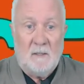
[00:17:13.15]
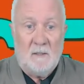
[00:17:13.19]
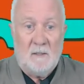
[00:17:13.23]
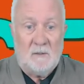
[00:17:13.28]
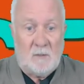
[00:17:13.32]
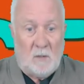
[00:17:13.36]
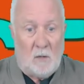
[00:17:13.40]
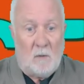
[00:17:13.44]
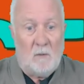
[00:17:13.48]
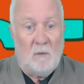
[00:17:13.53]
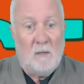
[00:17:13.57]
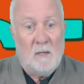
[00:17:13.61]

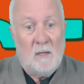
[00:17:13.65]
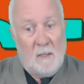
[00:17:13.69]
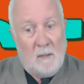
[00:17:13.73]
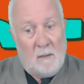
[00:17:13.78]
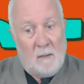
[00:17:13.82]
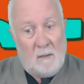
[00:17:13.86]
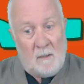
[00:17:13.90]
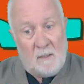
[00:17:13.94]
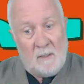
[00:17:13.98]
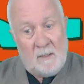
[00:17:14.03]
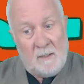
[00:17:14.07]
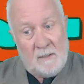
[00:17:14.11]
So
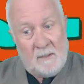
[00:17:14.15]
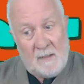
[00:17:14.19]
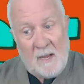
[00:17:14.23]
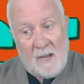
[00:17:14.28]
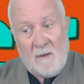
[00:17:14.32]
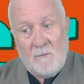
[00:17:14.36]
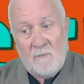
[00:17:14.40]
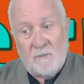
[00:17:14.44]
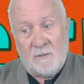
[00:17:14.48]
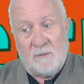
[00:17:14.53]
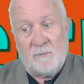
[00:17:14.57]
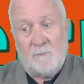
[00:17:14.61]
in that
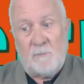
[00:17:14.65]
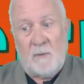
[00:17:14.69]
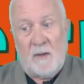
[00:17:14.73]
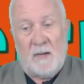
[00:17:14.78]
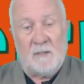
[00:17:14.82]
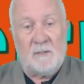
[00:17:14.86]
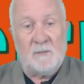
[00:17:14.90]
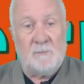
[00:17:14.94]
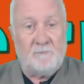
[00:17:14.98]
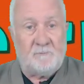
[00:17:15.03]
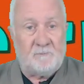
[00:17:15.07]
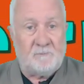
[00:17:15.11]

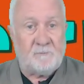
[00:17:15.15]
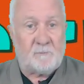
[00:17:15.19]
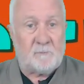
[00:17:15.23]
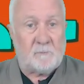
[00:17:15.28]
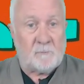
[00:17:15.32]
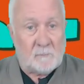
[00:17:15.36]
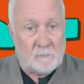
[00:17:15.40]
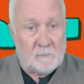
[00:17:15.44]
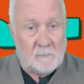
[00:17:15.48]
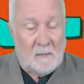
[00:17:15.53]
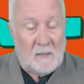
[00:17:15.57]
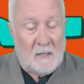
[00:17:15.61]
respect,
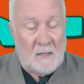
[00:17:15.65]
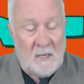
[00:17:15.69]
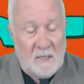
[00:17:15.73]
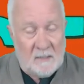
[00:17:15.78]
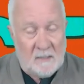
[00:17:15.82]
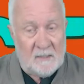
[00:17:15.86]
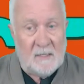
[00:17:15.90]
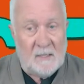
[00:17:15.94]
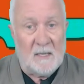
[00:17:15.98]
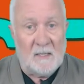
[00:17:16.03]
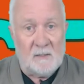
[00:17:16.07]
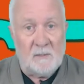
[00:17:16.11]
it
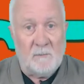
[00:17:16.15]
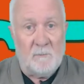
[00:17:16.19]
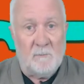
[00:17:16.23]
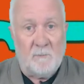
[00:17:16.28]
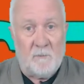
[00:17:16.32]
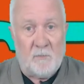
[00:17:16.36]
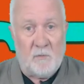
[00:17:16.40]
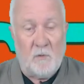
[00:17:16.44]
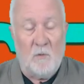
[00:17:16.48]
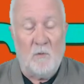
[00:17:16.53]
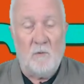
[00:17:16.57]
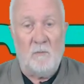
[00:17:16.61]
does
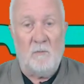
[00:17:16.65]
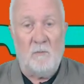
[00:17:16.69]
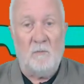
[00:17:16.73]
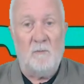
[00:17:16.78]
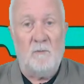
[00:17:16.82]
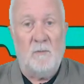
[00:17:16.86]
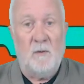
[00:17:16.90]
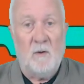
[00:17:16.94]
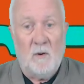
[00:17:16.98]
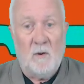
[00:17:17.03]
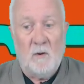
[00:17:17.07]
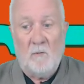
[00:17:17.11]
improve
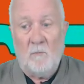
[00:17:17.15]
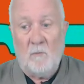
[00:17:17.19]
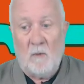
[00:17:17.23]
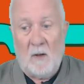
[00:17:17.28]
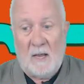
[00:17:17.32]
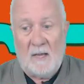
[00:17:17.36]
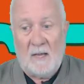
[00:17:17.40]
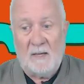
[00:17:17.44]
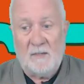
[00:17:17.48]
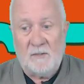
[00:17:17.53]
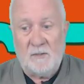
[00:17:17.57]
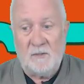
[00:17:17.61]

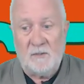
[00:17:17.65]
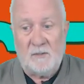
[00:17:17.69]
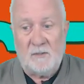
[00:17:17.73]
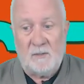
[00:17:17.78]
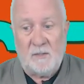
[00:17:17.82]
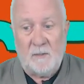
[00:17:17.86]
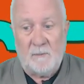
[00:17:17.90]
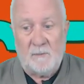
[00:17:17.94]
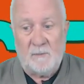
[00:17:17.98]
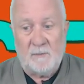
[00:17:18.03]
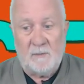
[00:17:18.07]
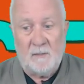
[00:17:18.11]

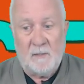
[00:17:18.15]
relationships.